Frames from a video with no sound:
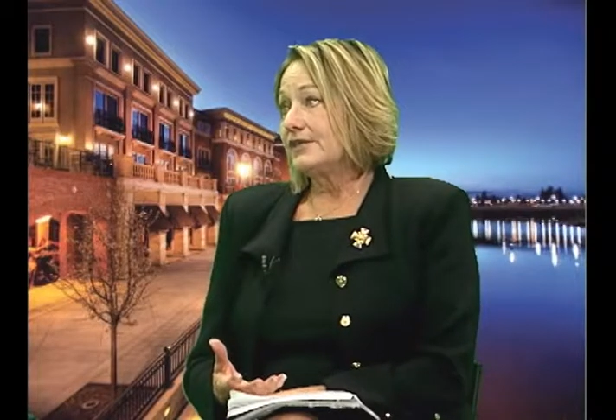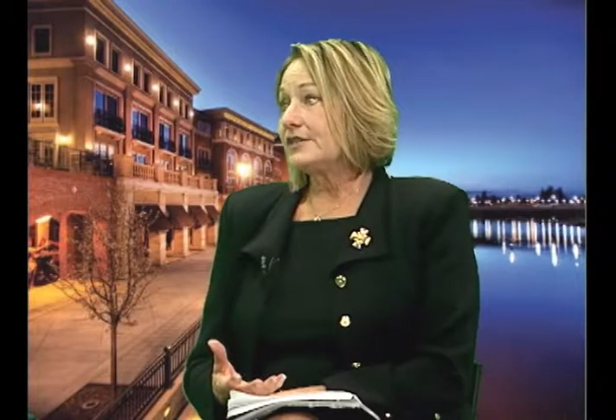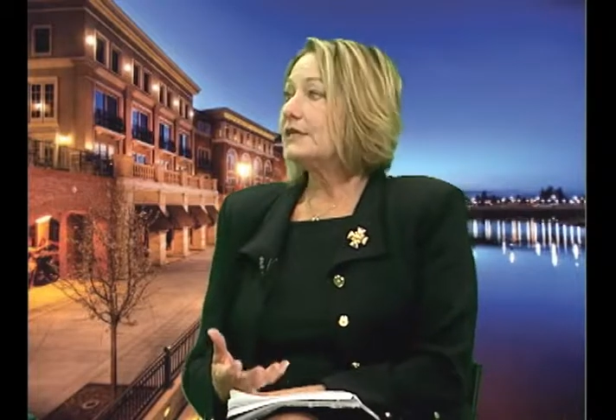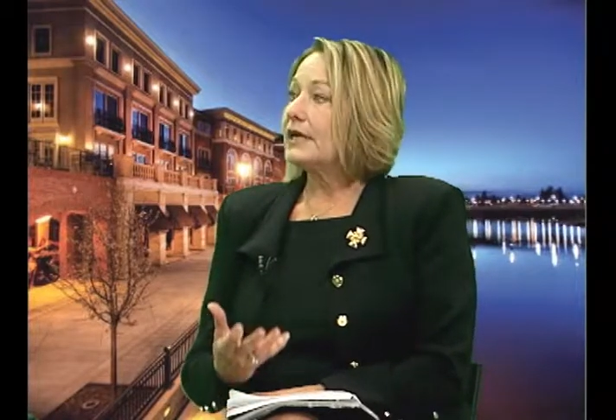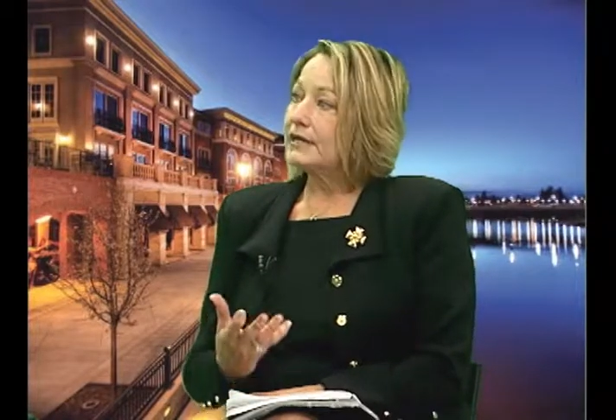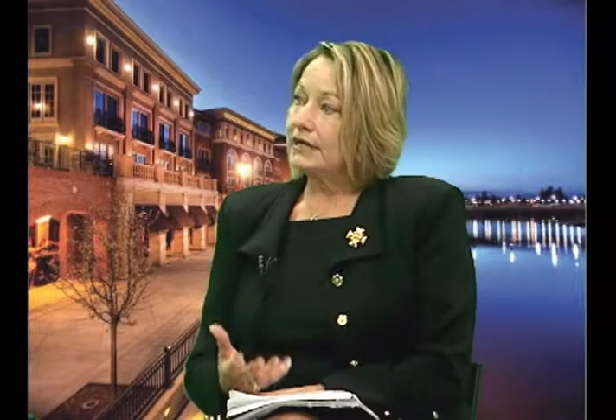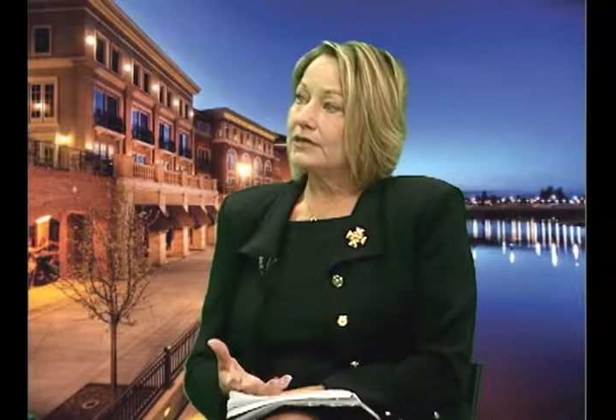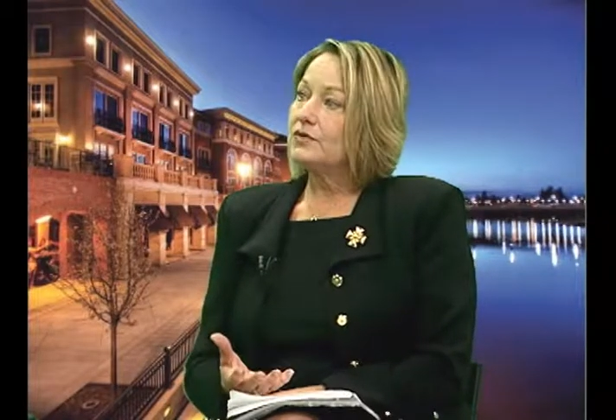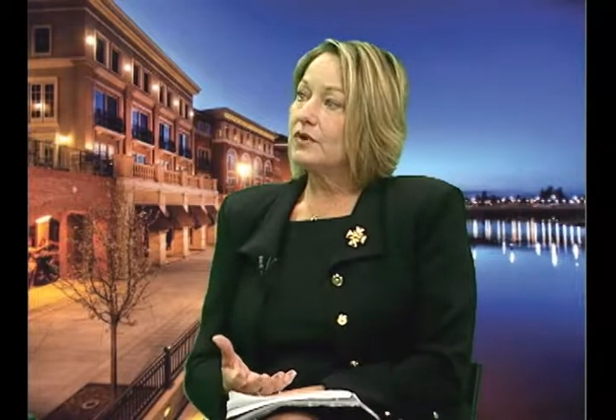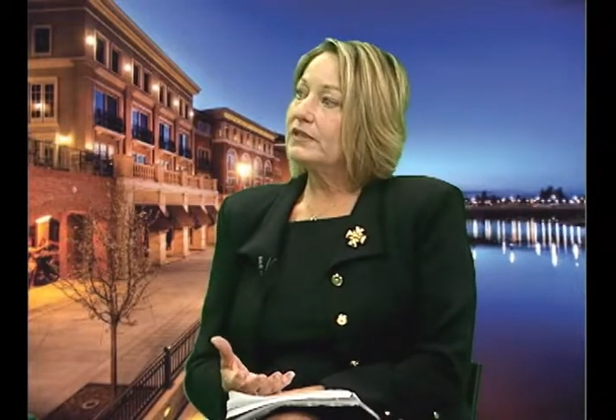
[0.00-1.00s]
just like
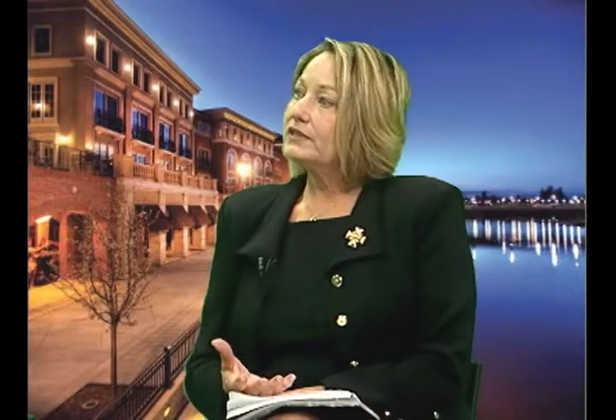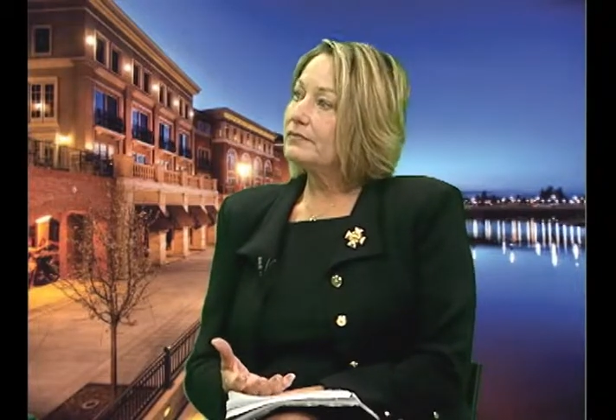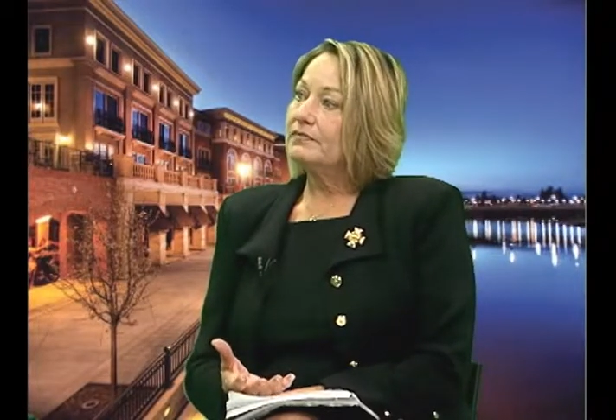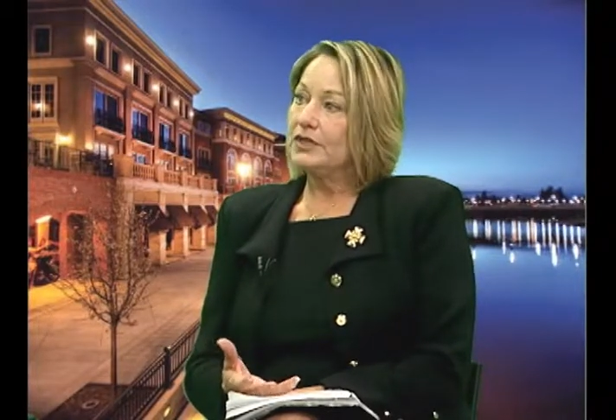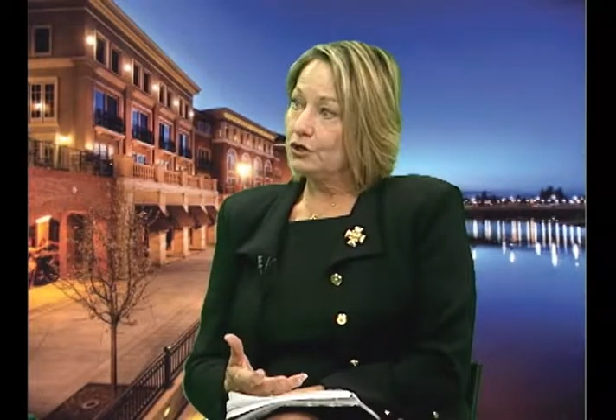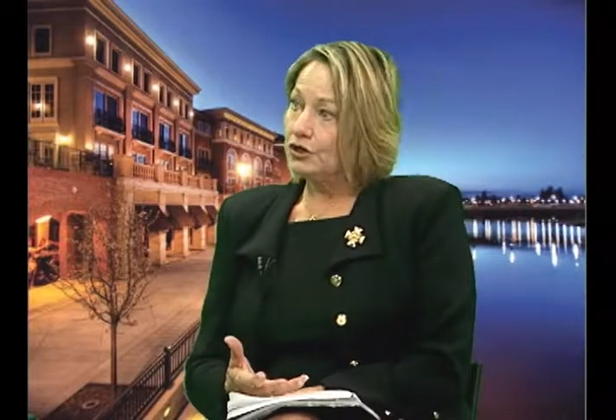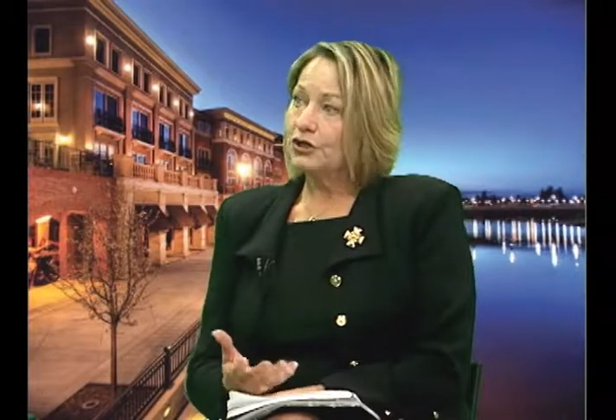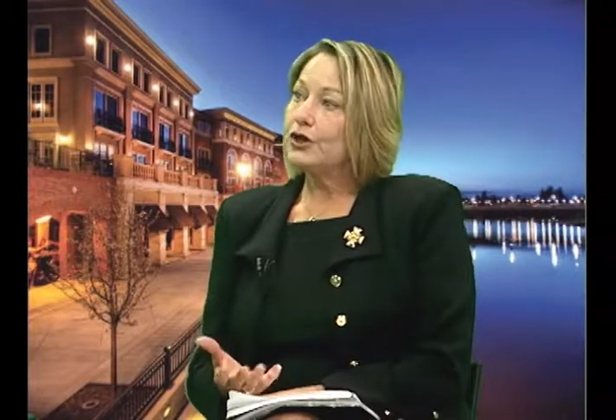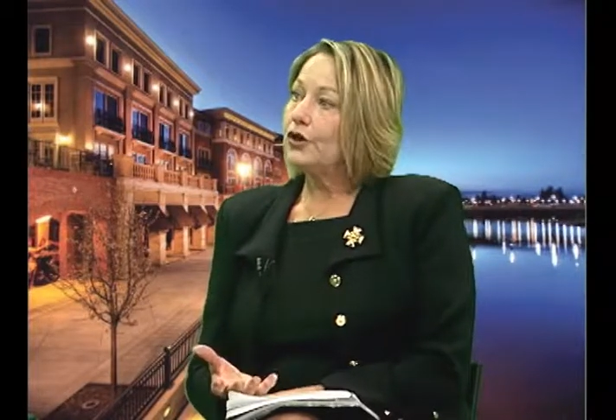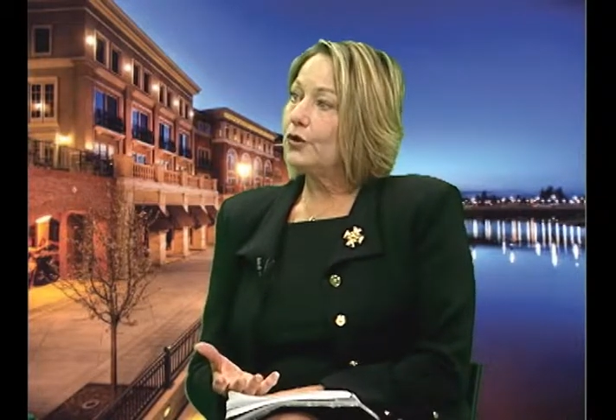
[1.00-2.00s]
AIDS was years
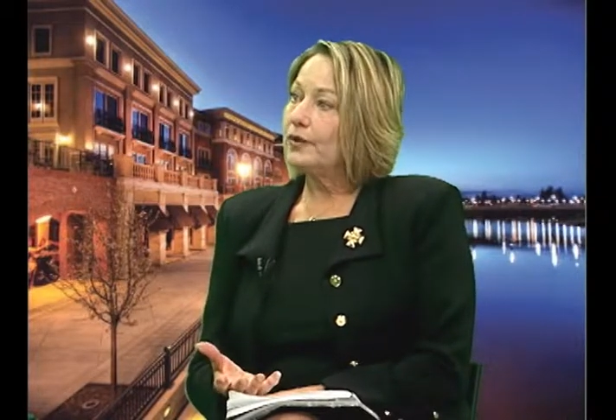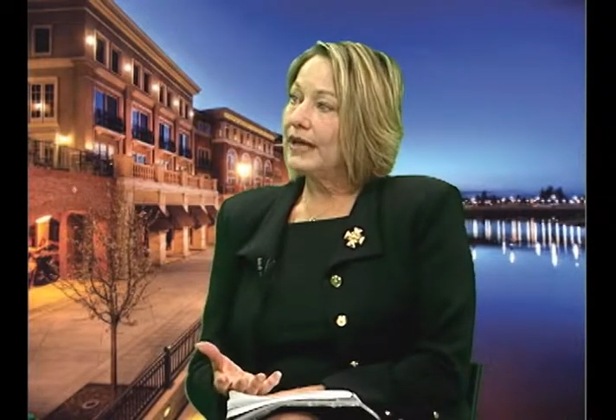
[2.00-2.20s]
ago,